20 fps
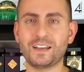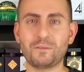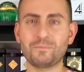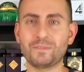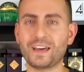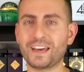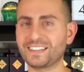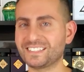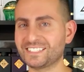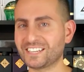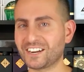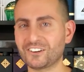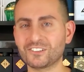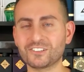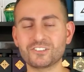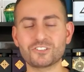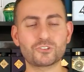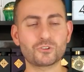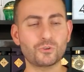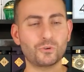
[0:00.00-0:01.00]
I'm not
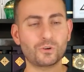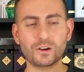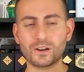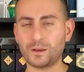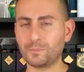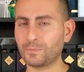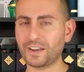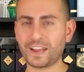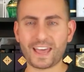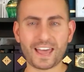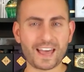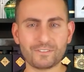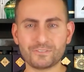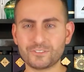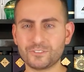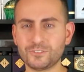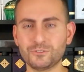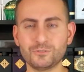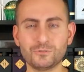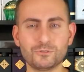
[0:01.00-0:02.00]
entirely sure. I'm gonna
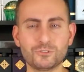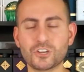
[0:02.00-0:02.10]
have to